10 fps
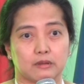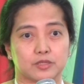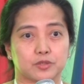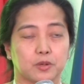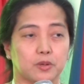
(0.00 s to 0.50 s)

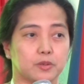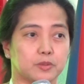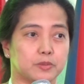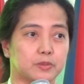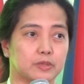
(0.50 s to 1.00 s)

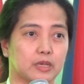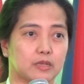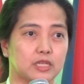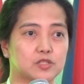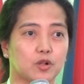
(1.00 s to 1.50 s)
So
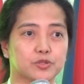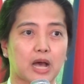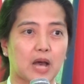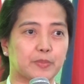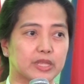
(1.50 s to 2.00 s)
this also
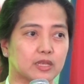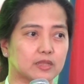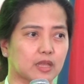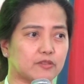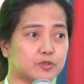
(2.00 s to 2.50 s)
happened
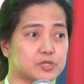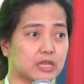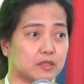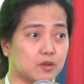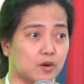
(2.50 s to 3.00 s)
in Typhoon
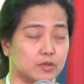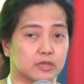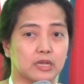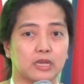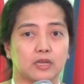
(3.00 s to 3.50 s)

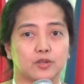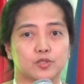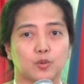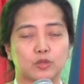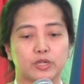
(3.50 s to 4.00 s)
Sendong.
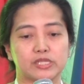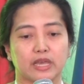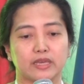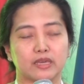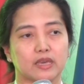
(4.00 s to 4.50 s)
So what we're
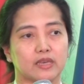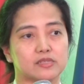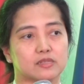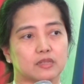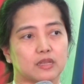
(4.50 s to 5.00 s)
saying
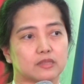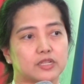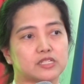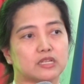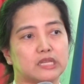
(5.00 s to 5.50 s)
is
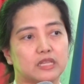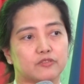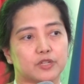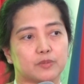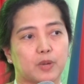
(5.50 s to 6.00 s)
there's a
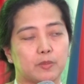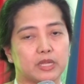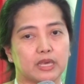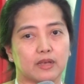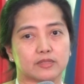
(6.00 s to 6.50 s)
need for the
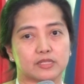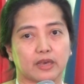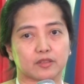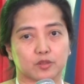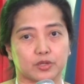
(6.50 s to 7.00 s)
public health
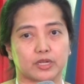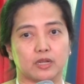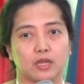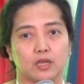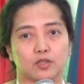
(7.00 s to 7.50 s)

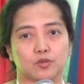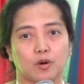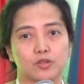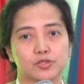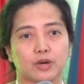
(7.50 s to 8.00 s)
sector to
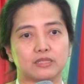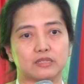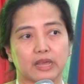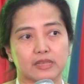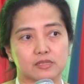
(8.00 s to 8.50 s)
also
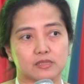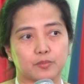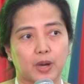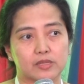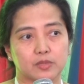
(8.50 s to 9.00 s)
address the
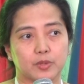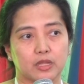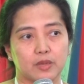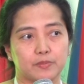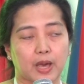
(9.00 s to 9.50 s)
possible
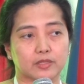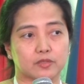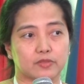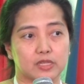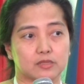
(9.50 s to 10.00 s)
impacts
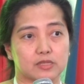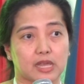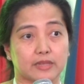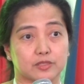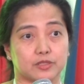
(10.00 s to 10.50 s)
of these
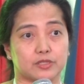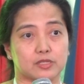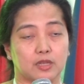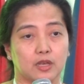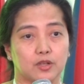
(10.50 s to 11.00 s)
disasters,